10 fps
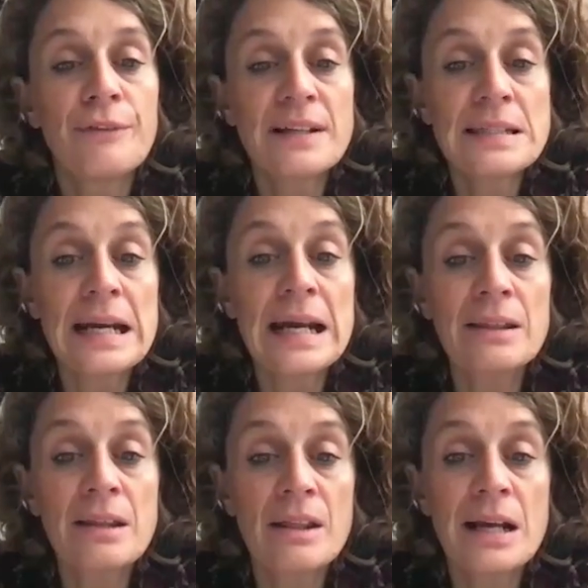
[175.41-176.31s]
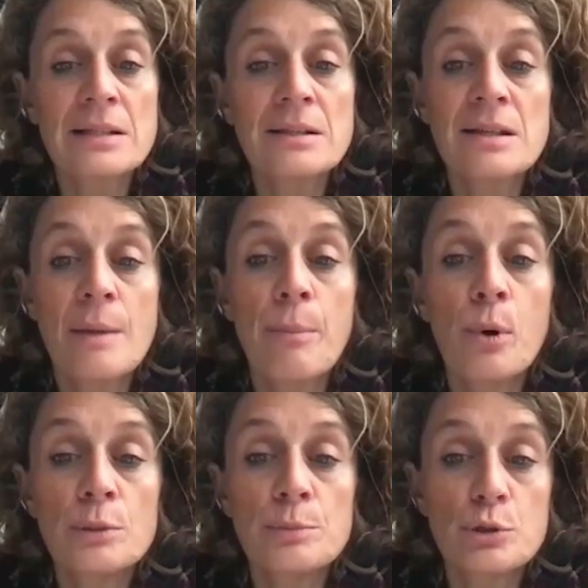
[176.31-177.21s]
Fast-track procedures
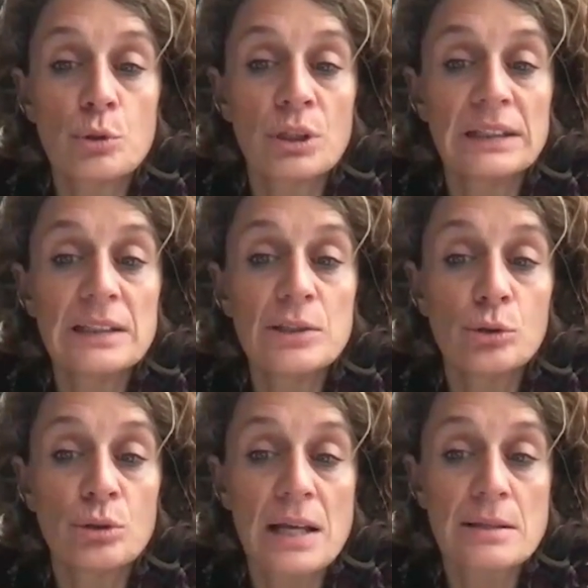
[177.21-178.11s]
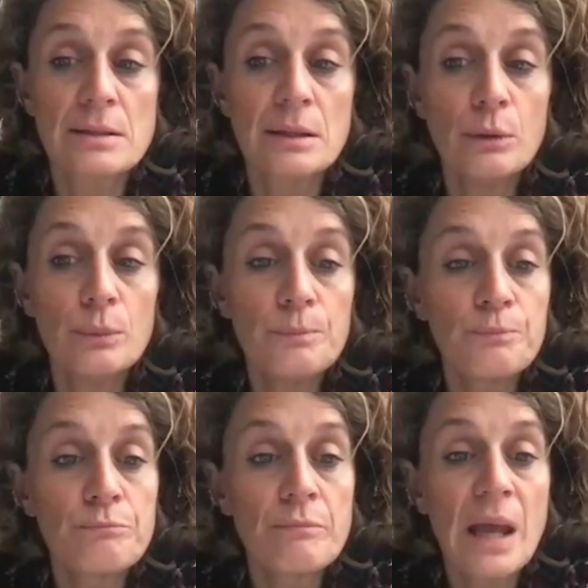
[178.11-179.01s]
for rejecting asylum
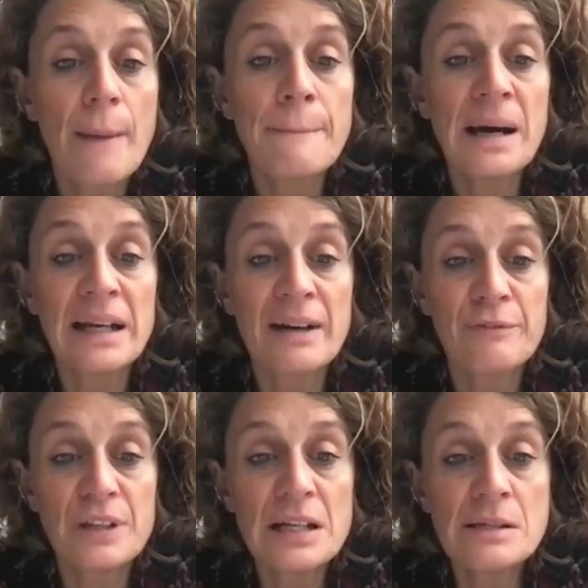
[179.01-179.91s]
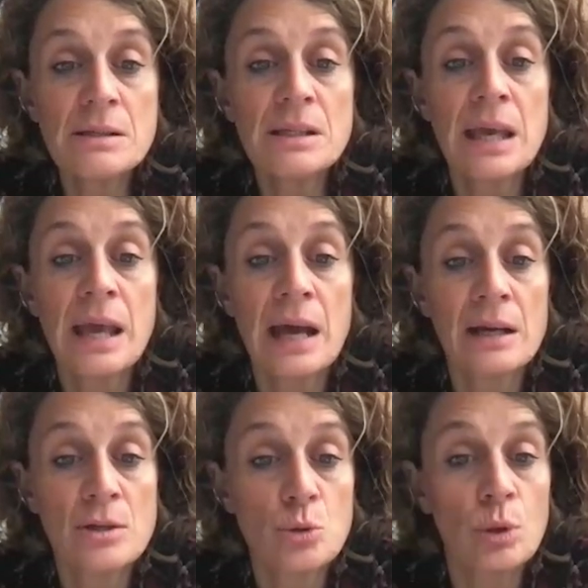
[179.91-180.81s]
applications. Neglect
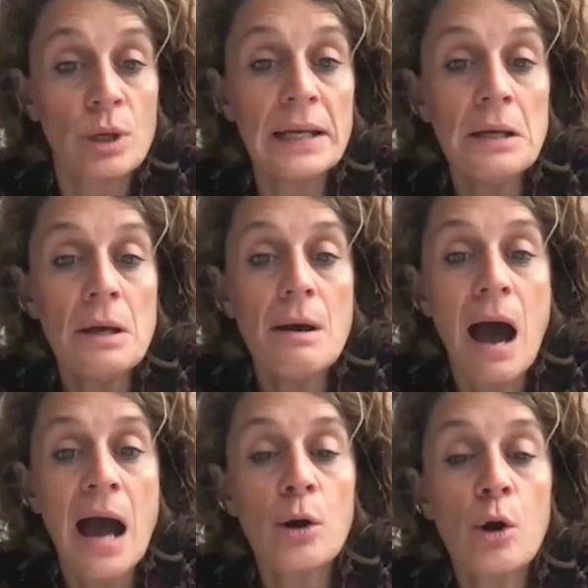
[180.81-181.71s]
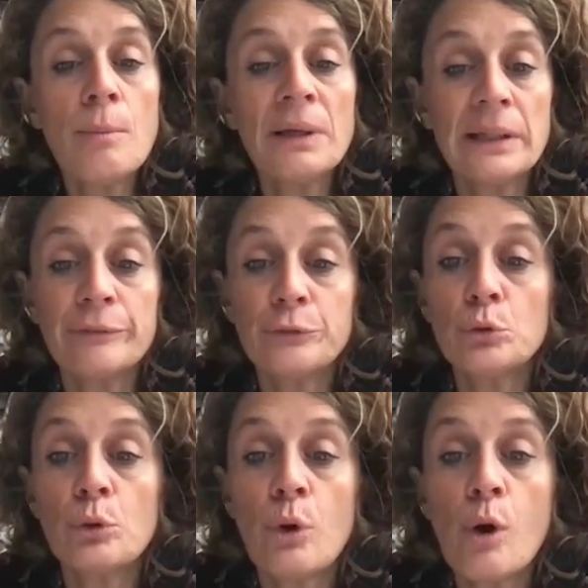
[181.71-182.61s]
and removal of even the
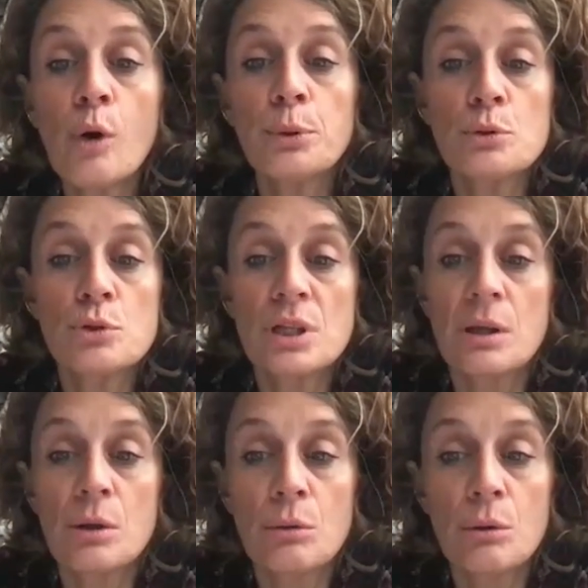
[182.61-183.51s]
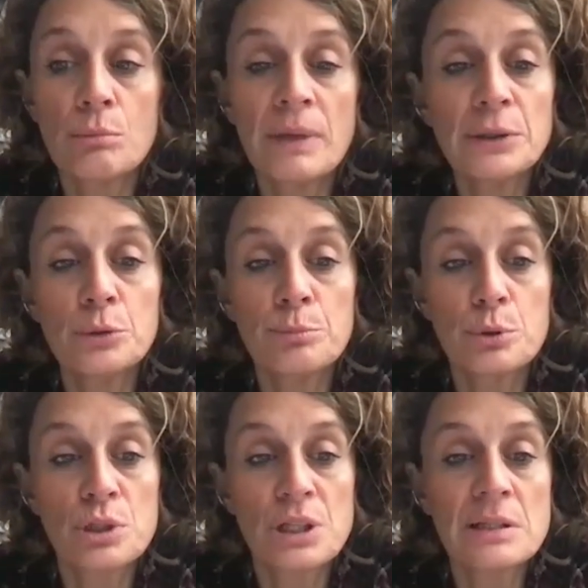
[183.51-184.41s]
basic protection measures
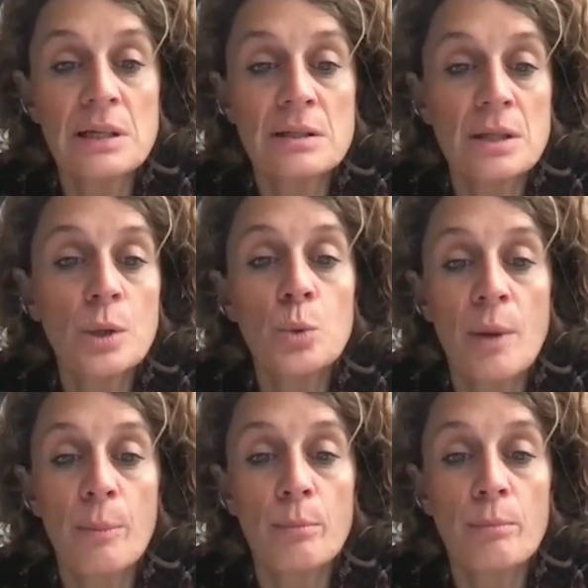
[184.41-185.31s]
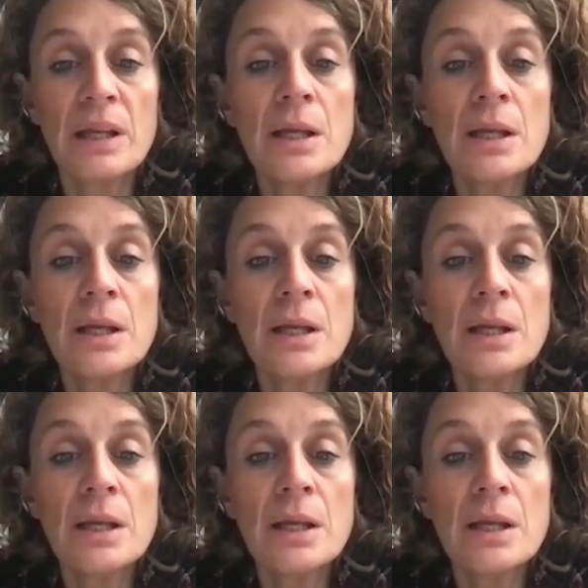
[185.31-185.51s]
left due to the